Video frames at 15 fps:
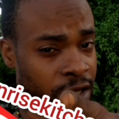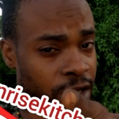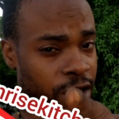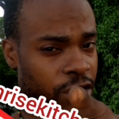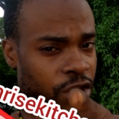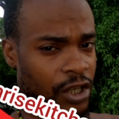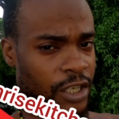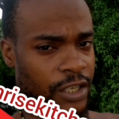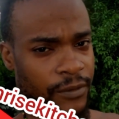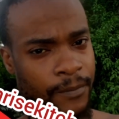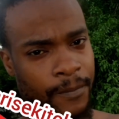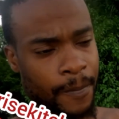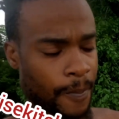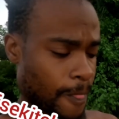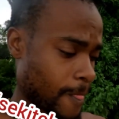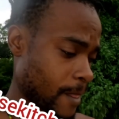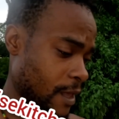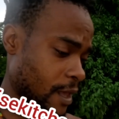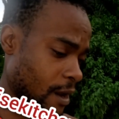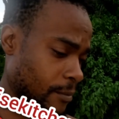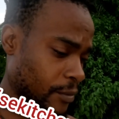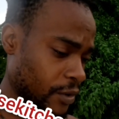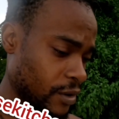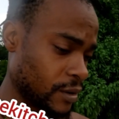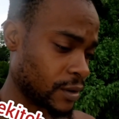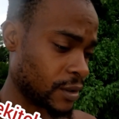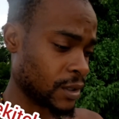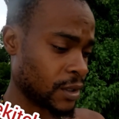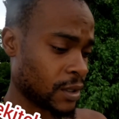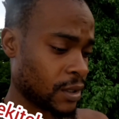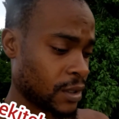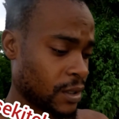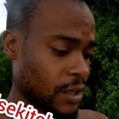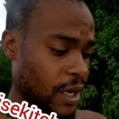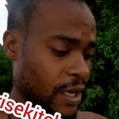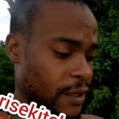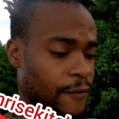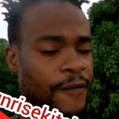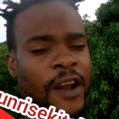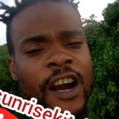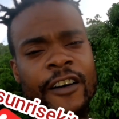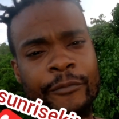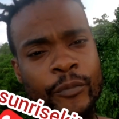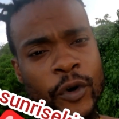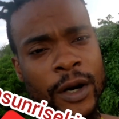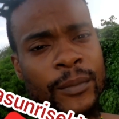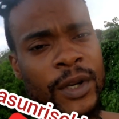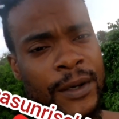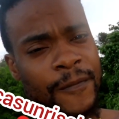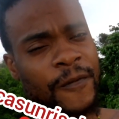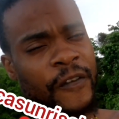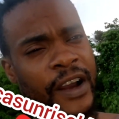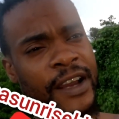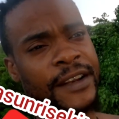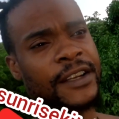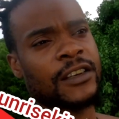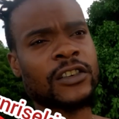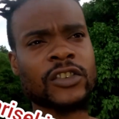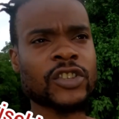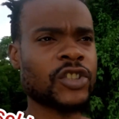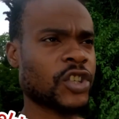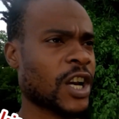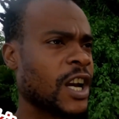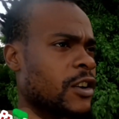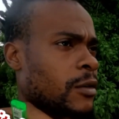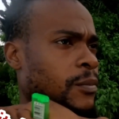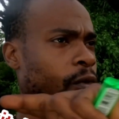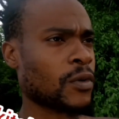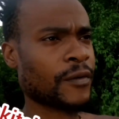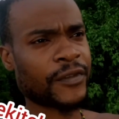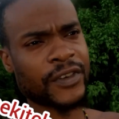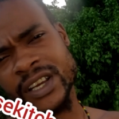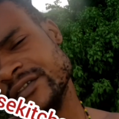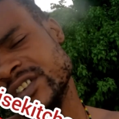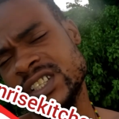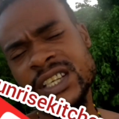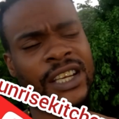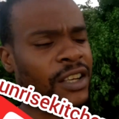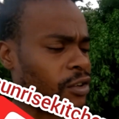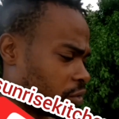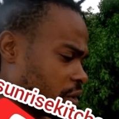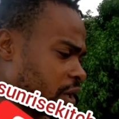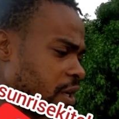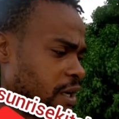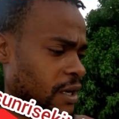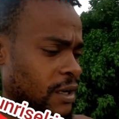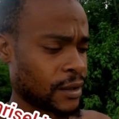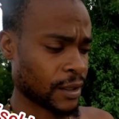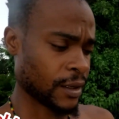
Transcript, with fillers: kitchen yeah man and if you have problem finding it just join up with everything together